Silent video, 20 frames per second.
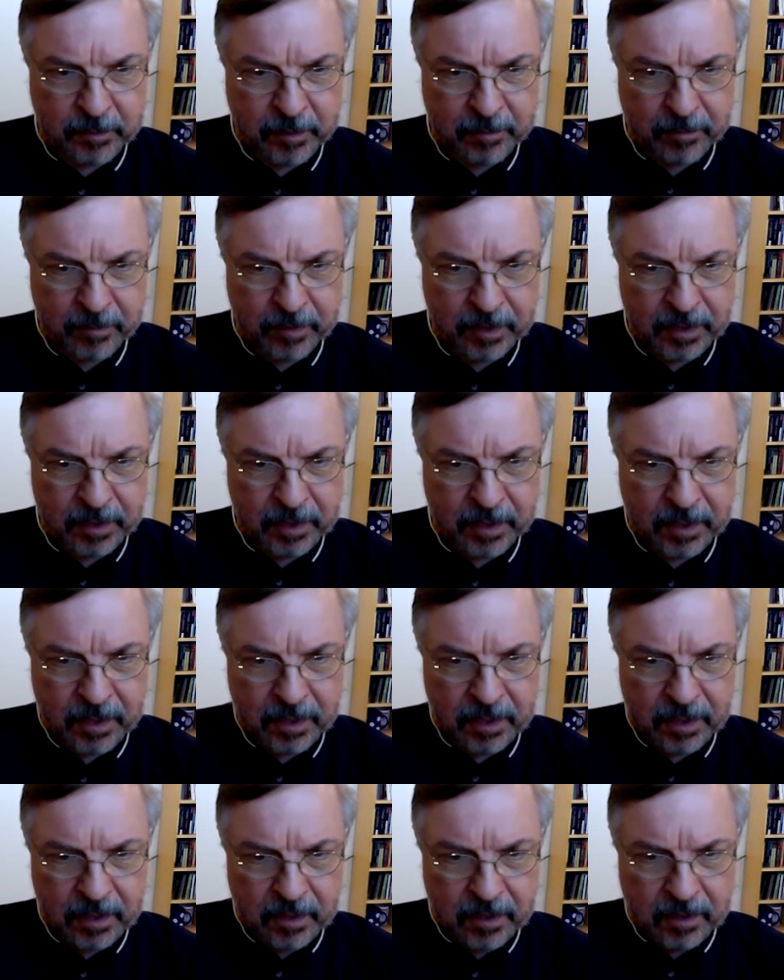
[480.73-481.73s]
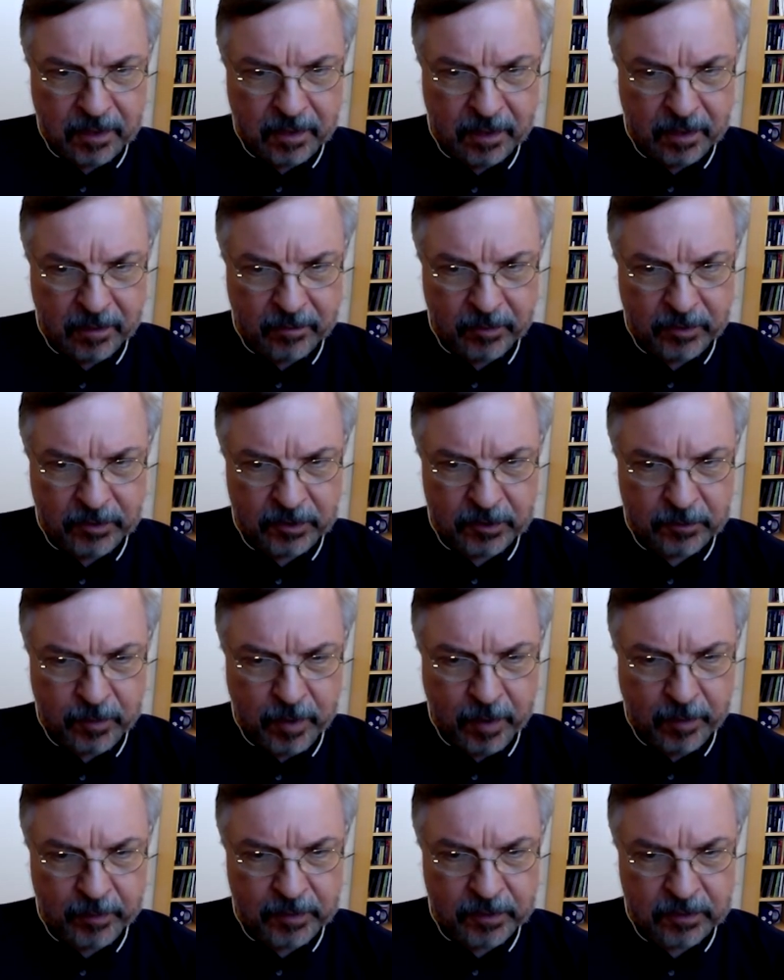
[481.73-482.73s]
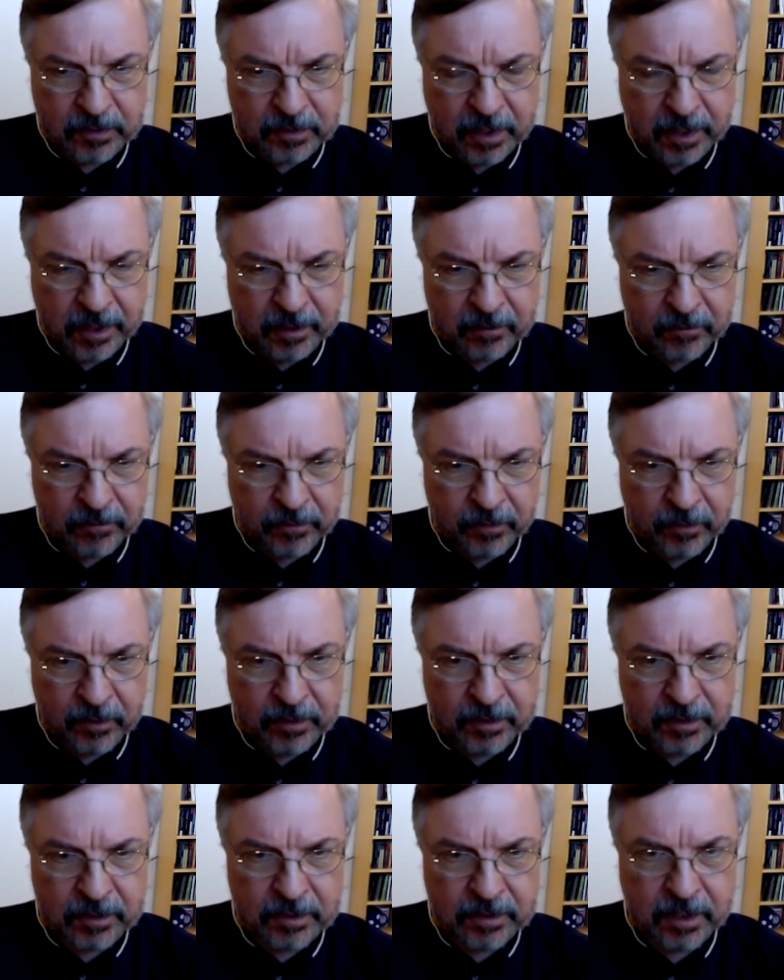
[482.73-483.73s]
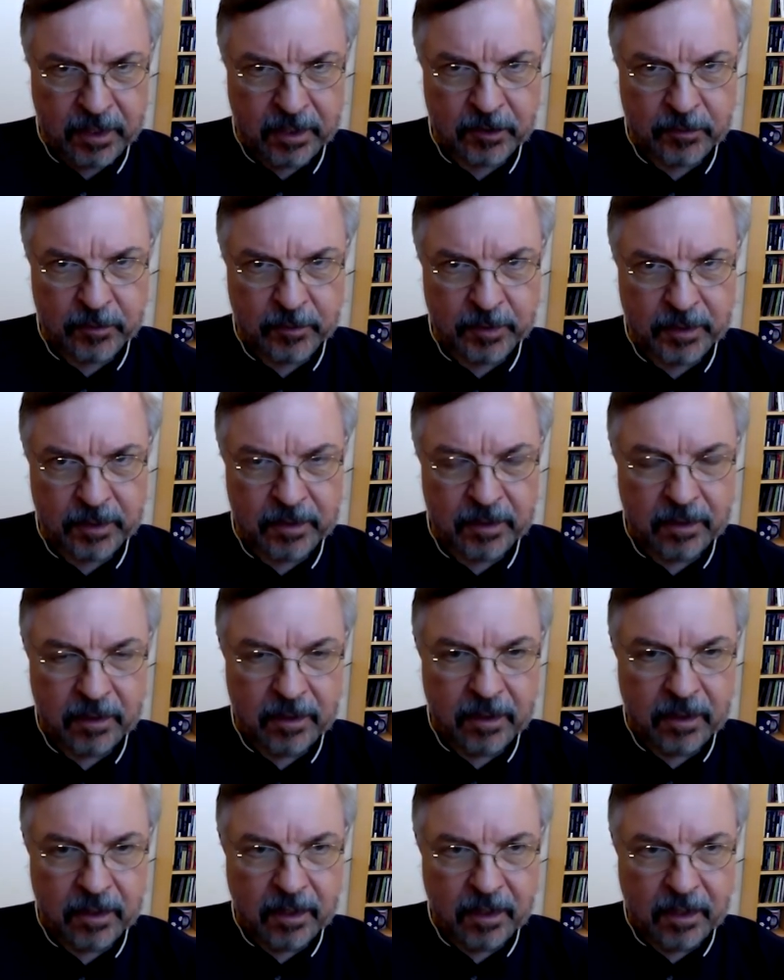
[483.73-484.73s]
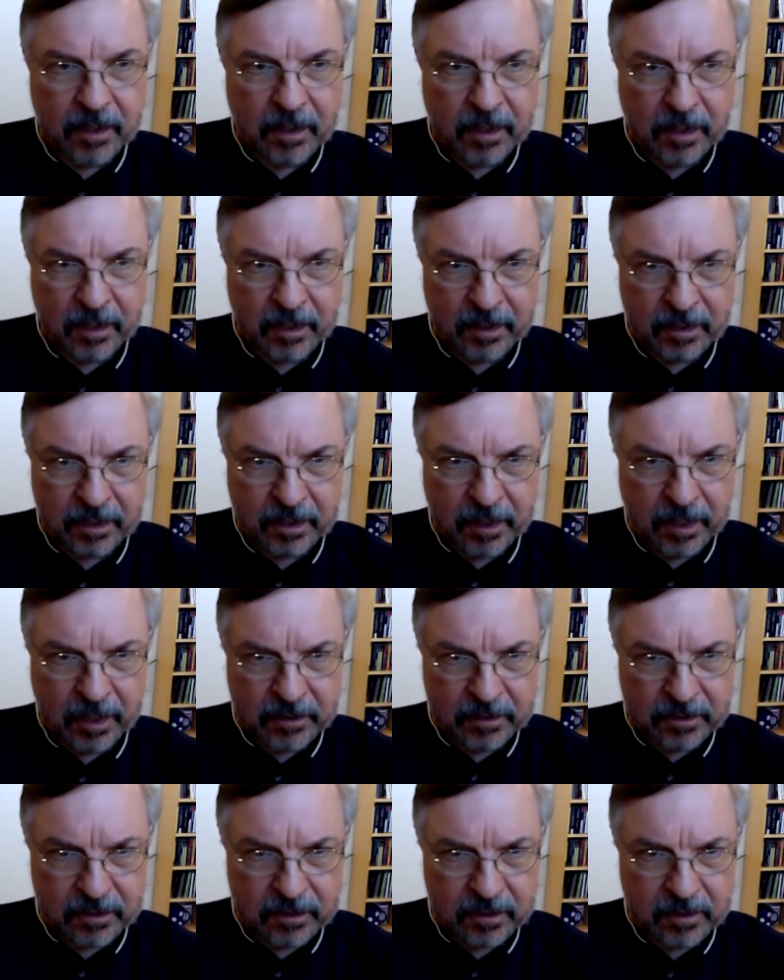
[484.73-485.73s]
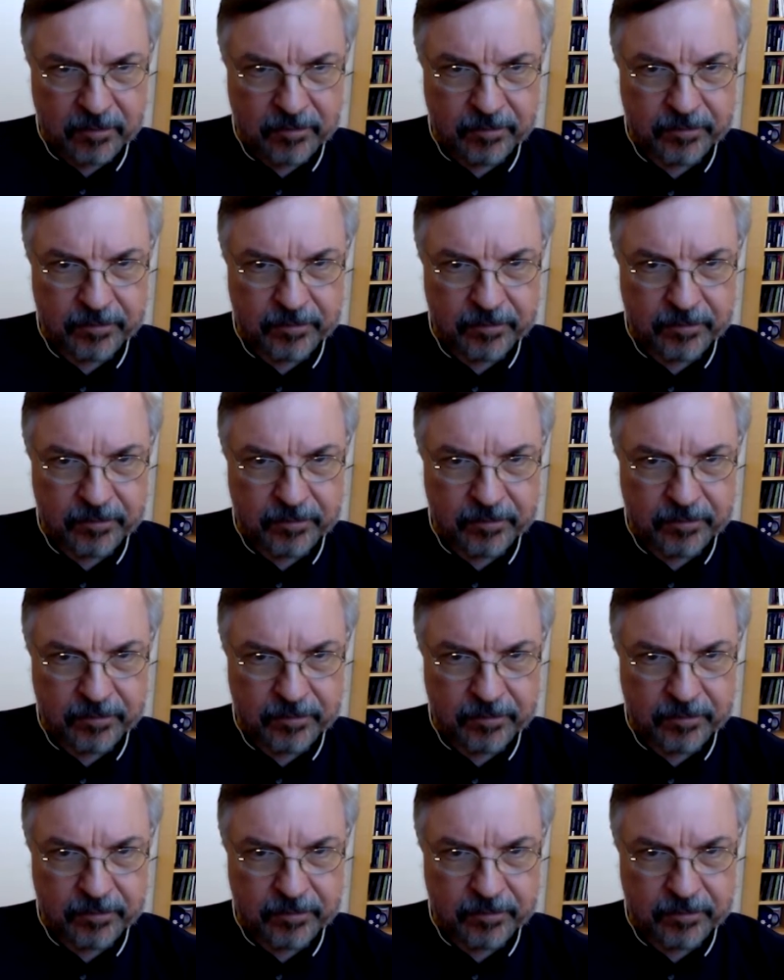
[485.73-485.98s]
membrane, which is probably a sign of early detachment. And next,